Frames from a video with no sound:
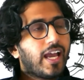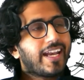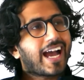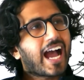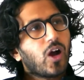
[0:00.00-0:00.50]

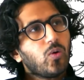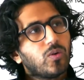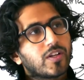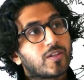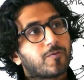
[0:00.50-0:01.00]
And
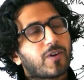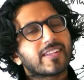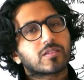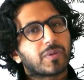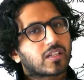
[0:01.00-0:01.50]
how
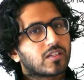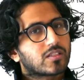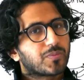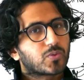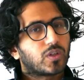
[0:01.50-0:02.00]
defense
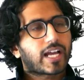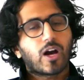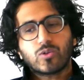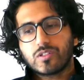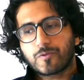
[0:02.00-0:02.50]
mechanisms work.
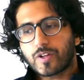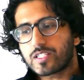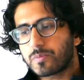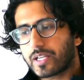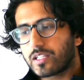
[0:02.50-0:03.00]
How do
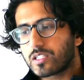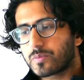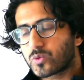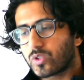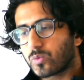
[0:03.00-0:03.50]
defense
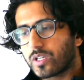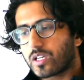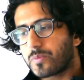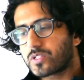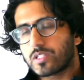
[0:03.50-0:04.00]
mechanisms work when it
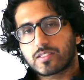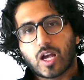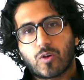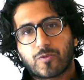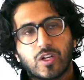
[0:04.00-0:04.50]
comes to the
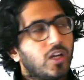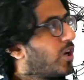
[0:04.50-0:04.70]
self?